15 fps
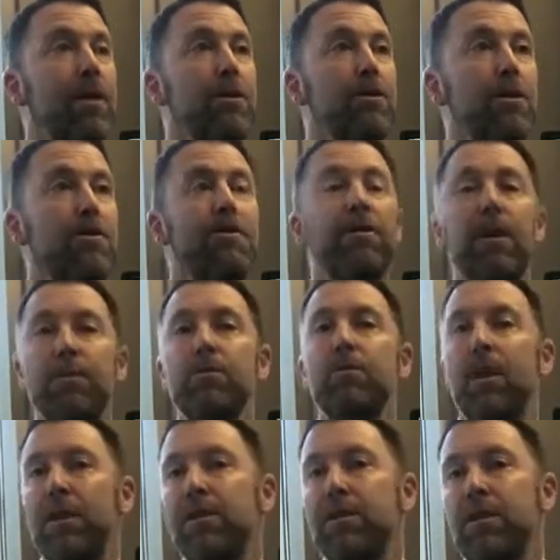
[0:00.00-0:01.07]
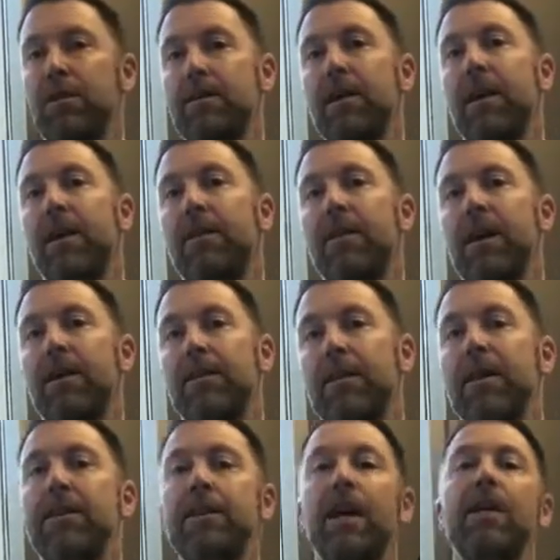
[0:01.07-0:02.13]
So I've developed strategies that
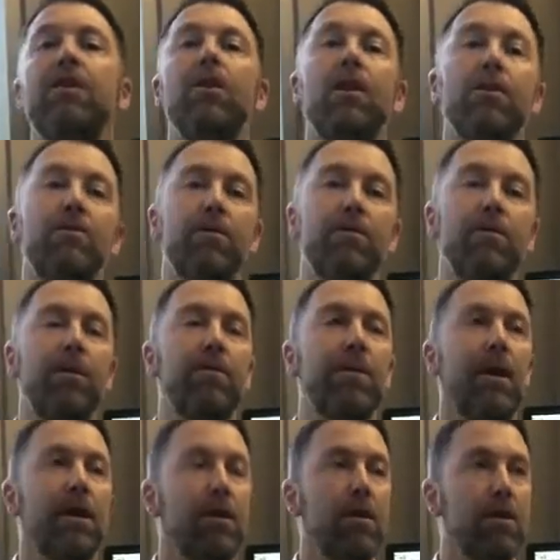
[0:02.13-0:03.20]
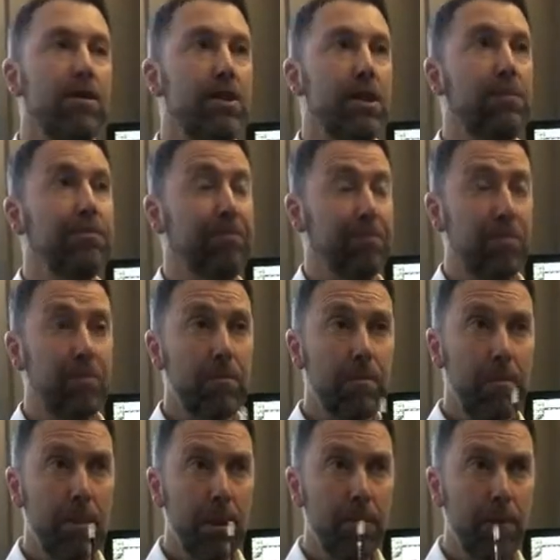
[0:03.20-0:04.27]
tend not to involve technology.
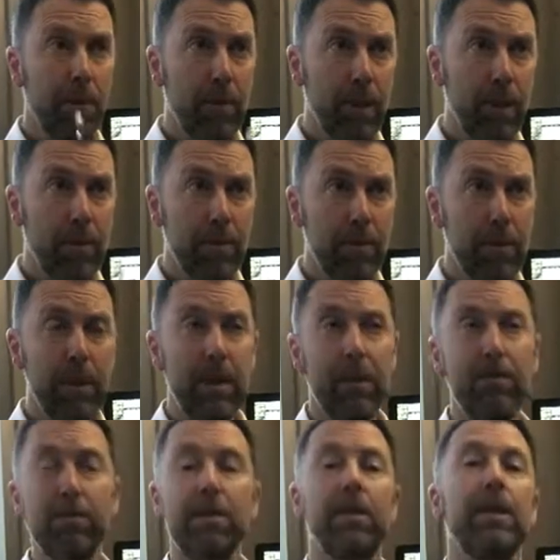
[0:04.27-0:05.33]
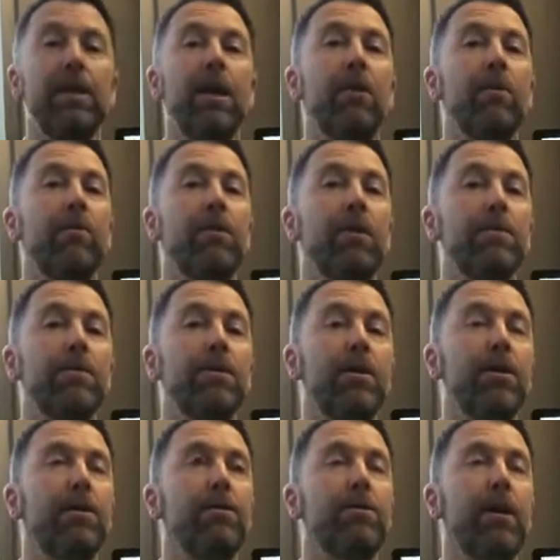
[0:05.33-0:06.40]
But what I'm really interested in now, and where I'm
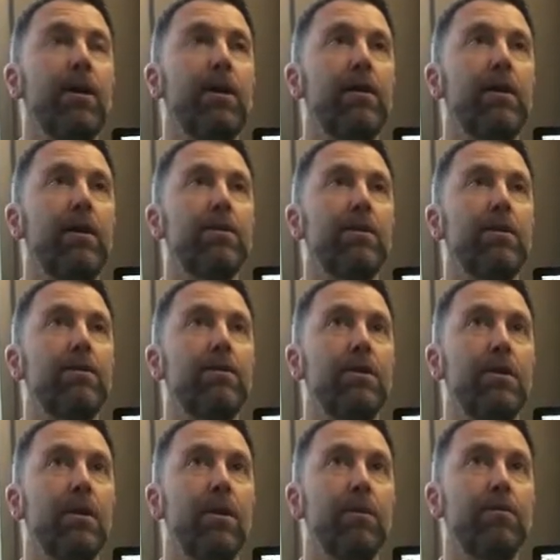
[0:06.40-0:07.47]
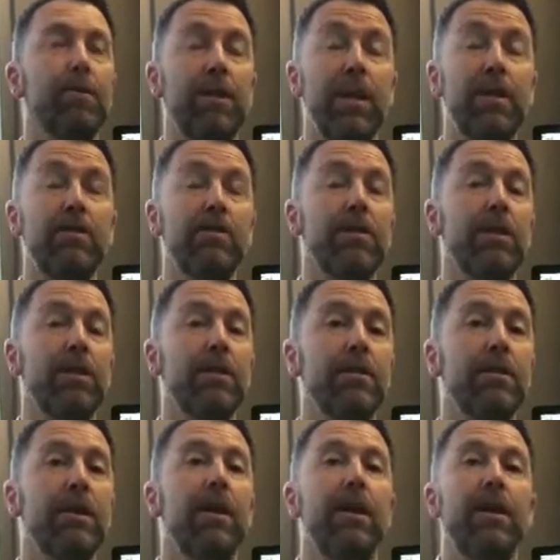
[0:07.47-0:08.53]
starting to recognize that there's a lot of potential, is
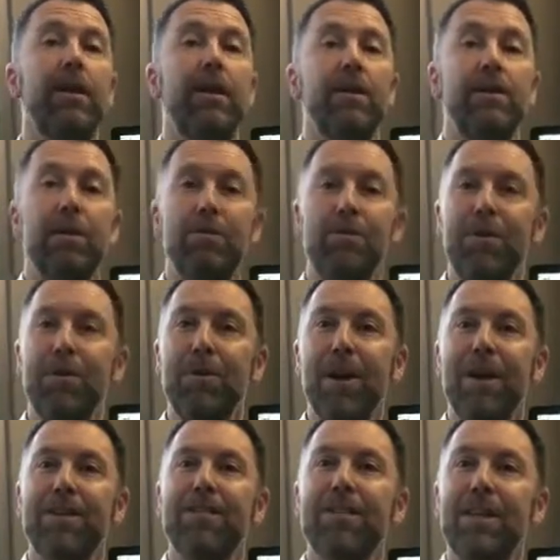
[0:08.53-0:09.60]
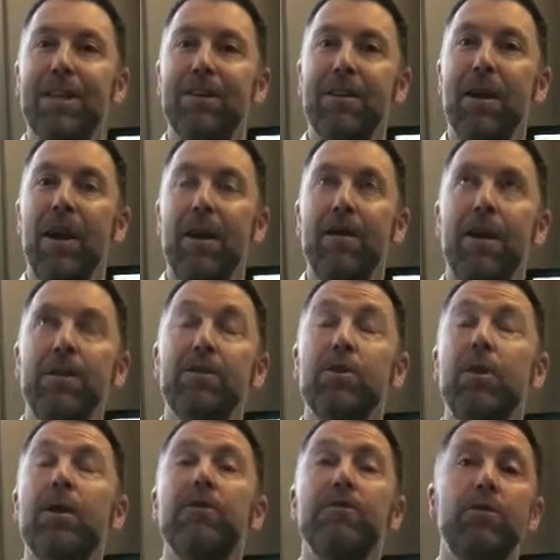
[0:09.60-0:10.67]
in computer as a
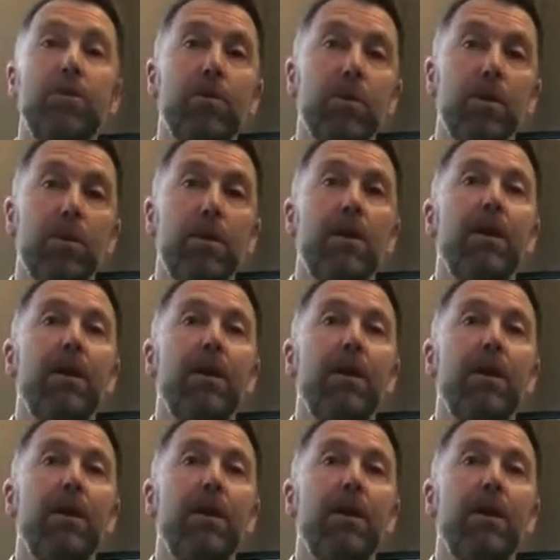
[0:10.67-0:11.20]
creative tool,